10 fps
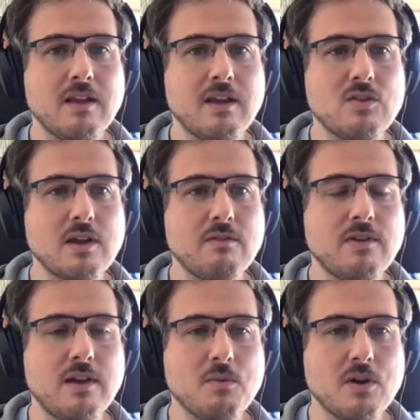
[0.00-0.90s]
You can
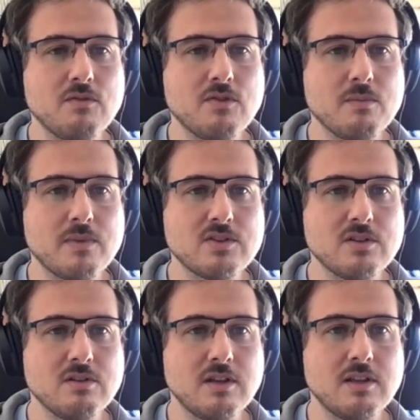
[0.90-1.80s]
find more
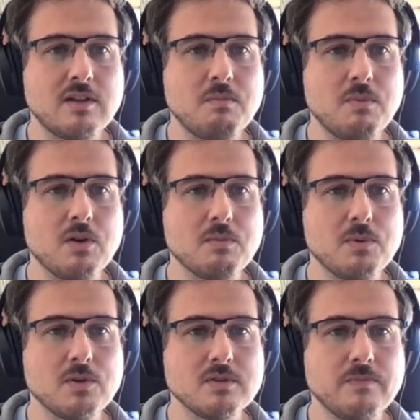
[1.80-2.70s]
information in their blog
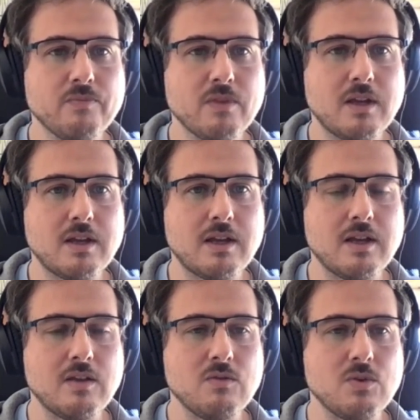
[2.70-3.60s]
post
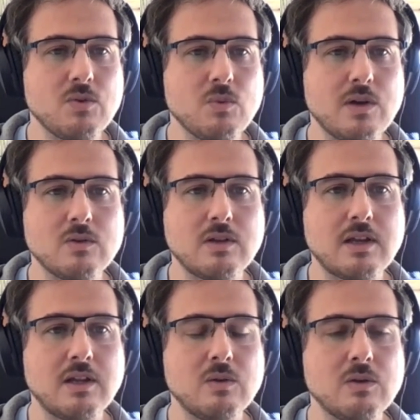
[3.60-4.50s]
if you want to
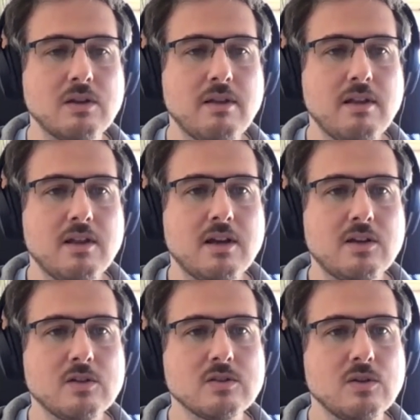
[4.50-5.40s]
take a look. And
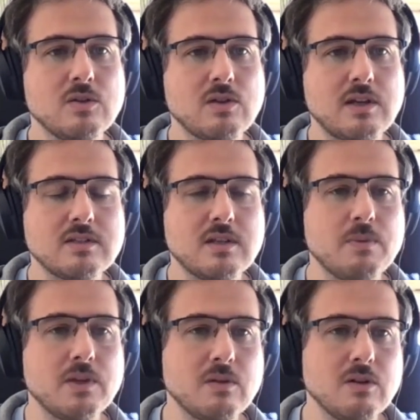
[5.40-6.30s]
also, you can
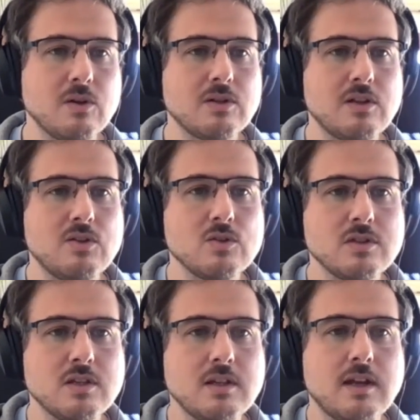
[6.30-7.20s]
simply download and use it.